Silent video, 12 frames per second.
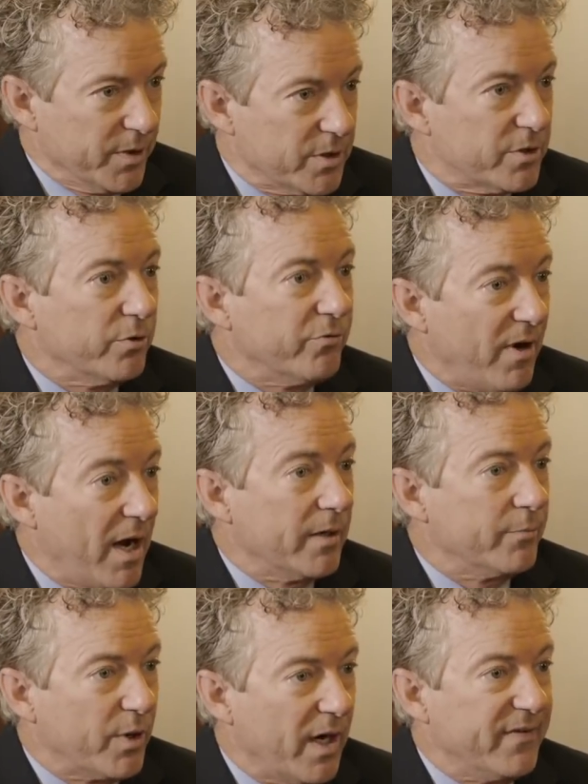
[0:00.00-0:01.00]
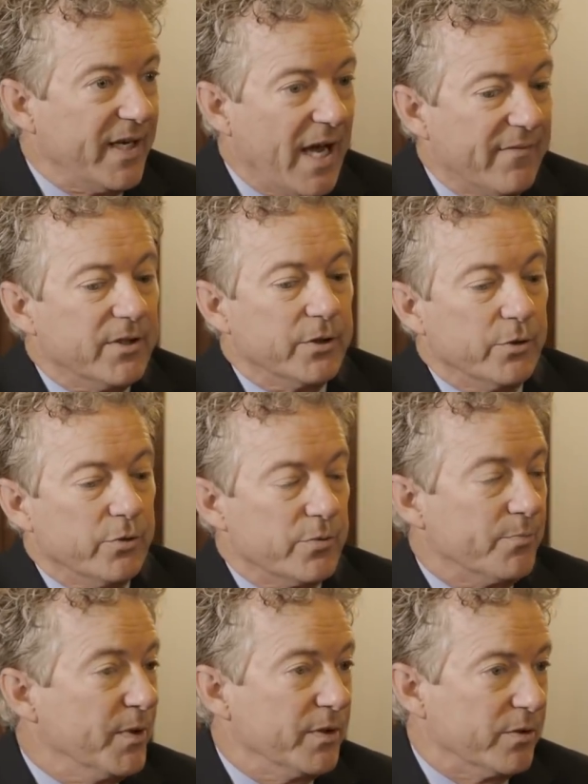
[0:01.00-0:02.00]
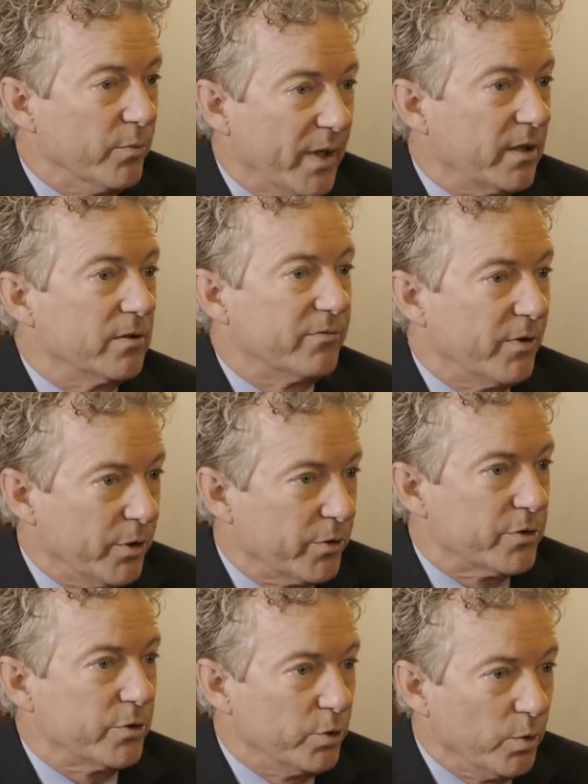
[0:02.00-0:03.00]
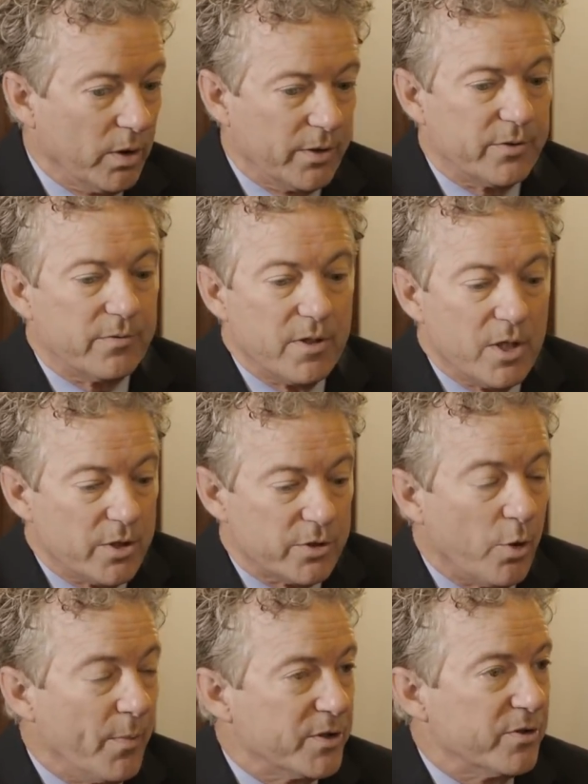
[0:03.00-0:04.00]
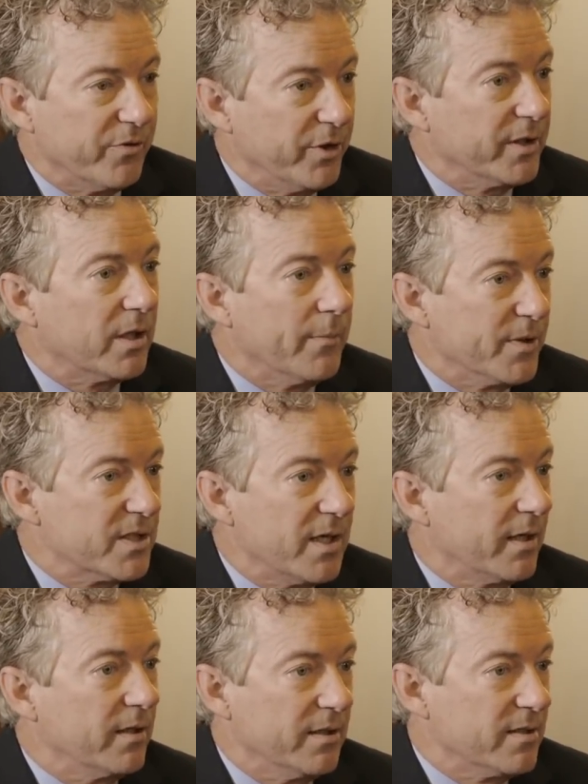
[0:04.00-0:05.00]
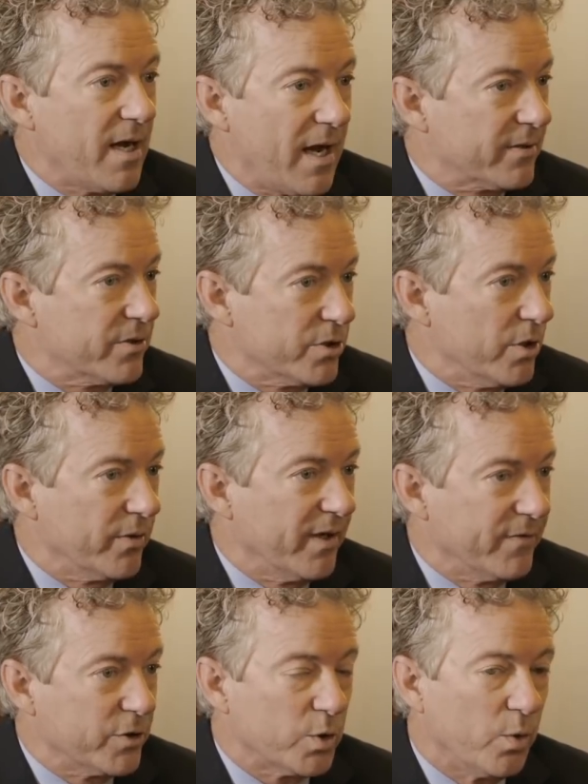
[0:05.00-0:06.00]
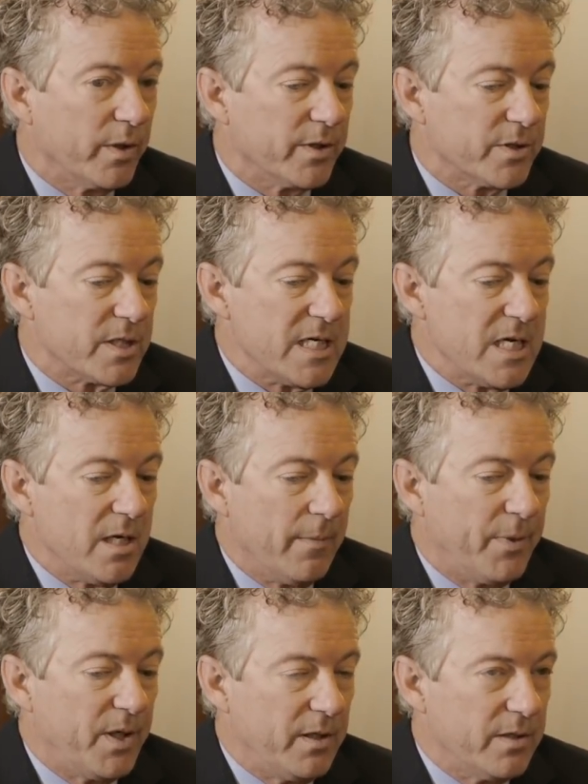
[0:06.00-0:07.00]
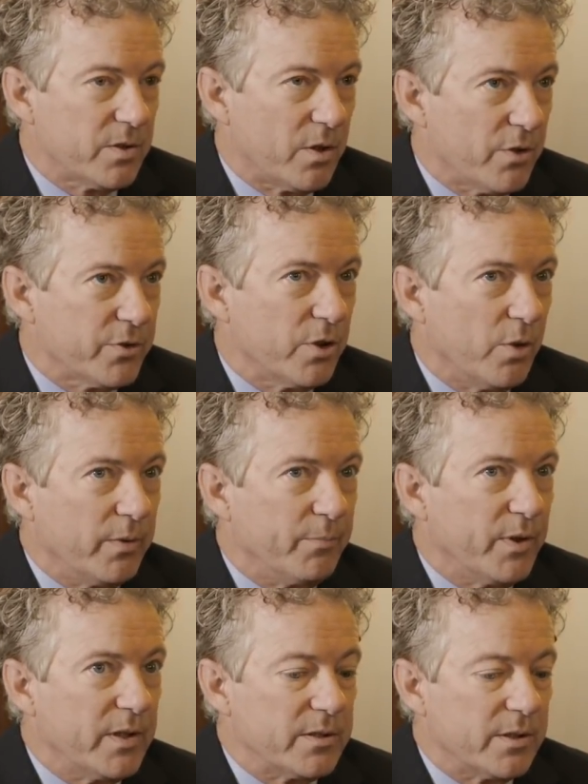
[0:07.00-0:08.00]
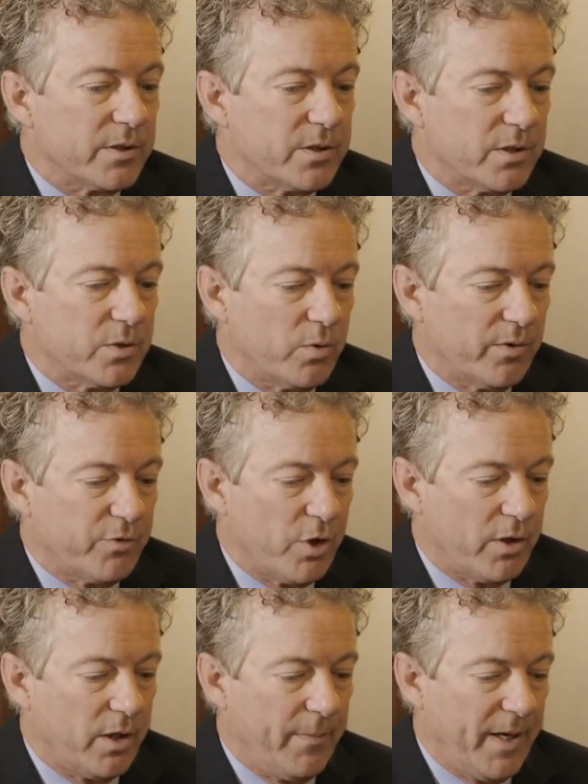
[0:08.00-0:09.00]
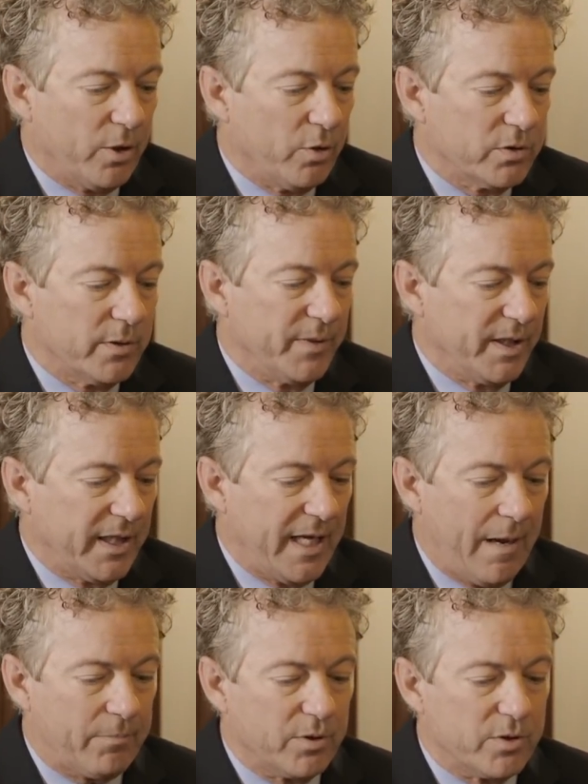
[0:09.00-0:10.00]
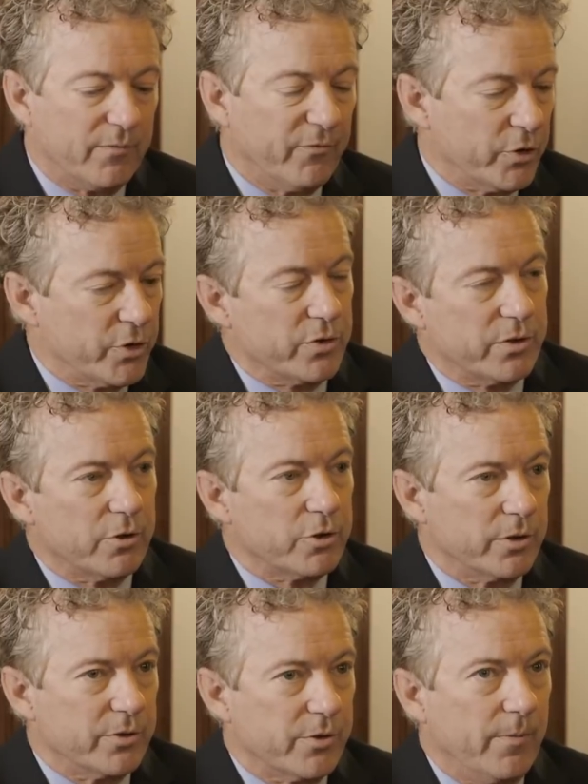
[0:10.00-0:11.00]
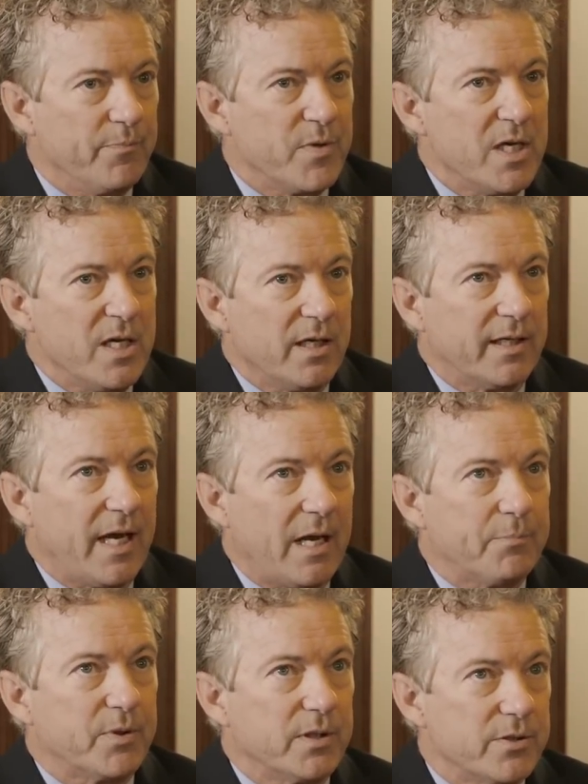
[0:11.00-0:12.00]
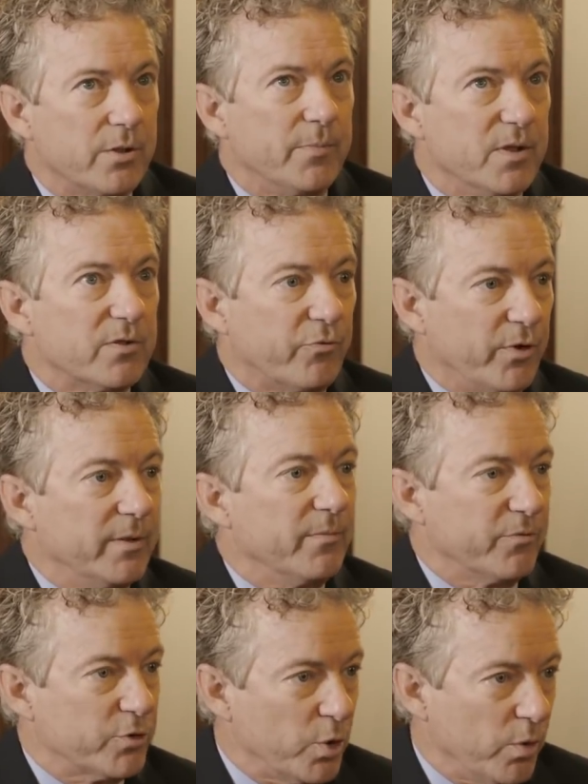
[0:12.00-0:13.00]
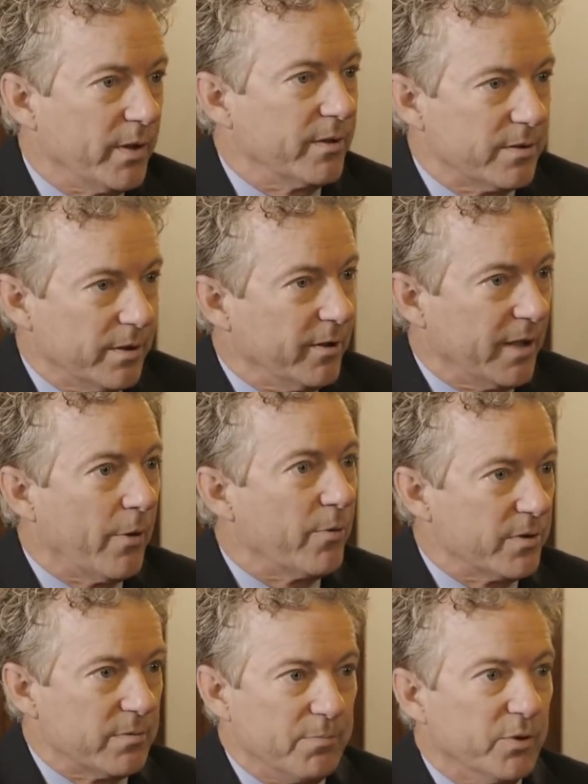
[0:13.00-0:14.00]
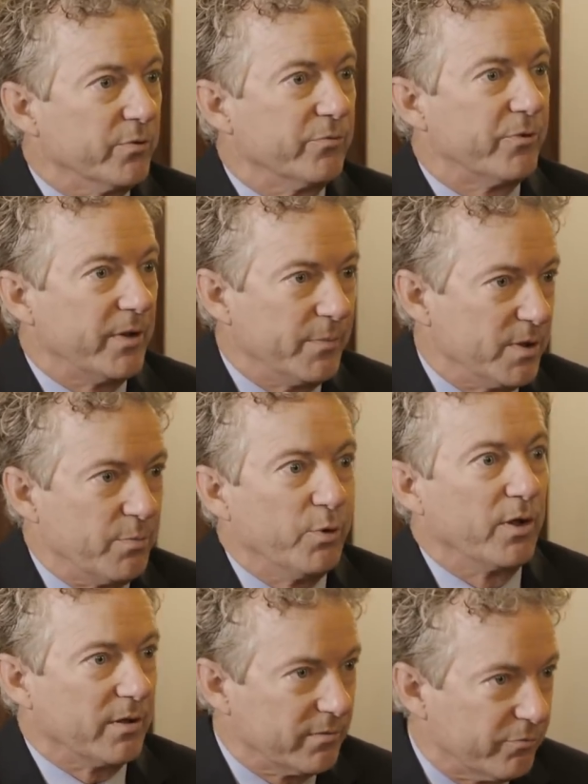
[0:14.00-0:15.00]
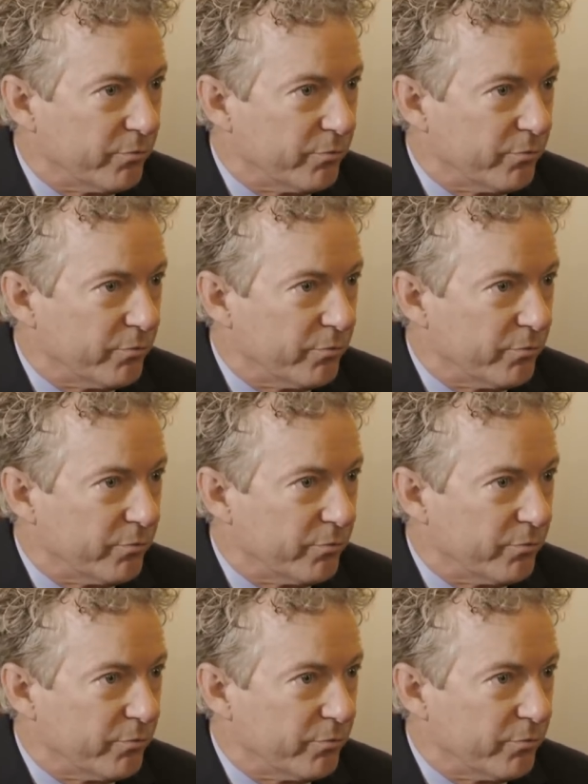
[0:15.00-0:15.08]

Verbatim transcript: and still find private avenues, but the regular folks who are so much of their income is taken in taxes don't have a choice. But it is also, it brings us to sort of talking about ultimately capitalism versus socialism. Capitalism is freedom of choice. You know, that was Milton Friedman's book,